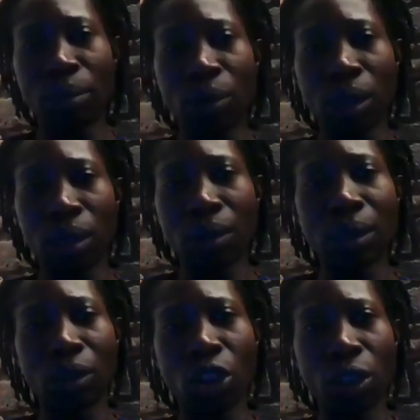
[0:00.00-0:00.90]
that,
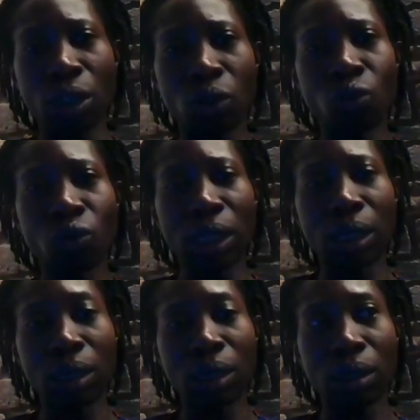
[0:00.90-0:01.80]
you know, there's a
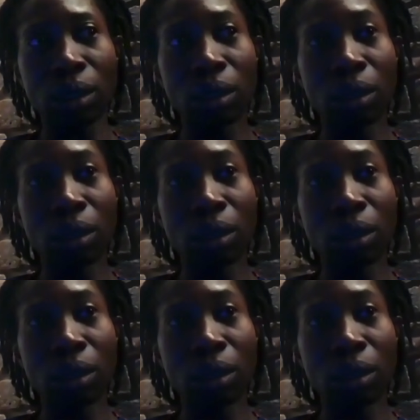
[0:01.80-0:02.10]
risk that